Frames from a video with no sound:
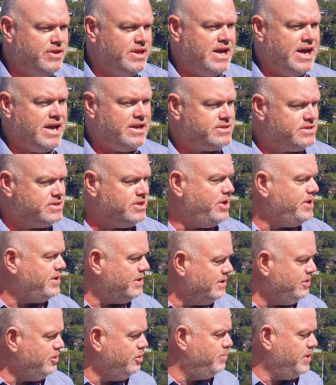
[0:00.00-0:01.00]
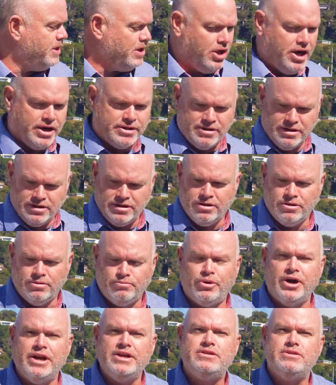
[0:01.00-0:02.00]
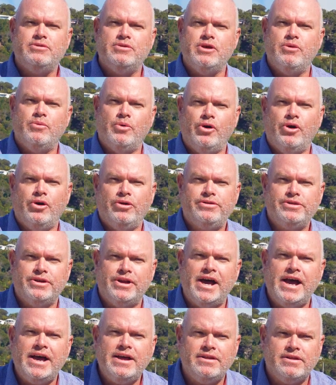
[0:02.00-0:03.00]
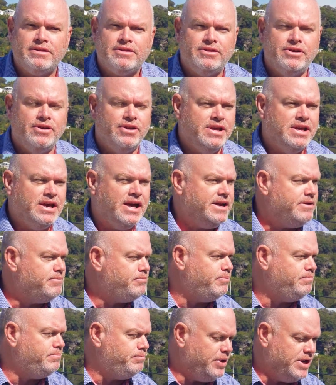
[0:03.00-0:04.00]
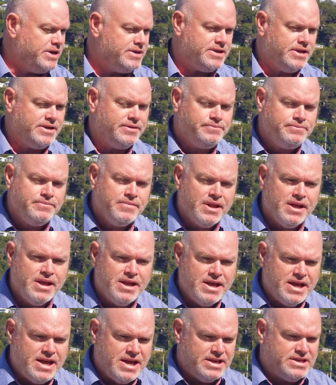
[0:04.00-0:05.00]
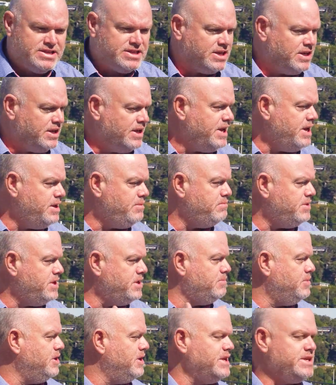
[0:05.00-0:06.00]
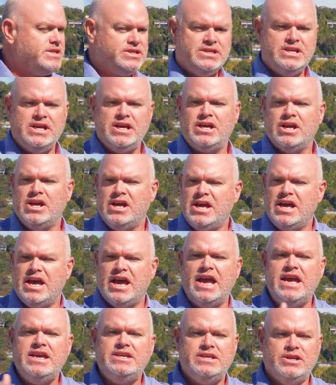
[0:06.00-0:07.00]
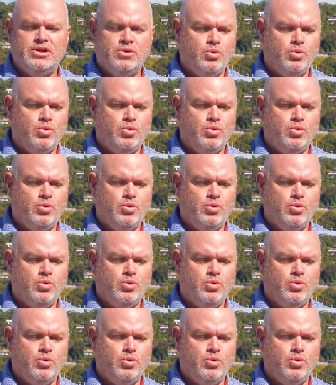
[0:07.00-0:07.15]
the outside, a little bit like the little Brenta that we're on today, a 38 Brenta. It's clean, minimalistic, easy to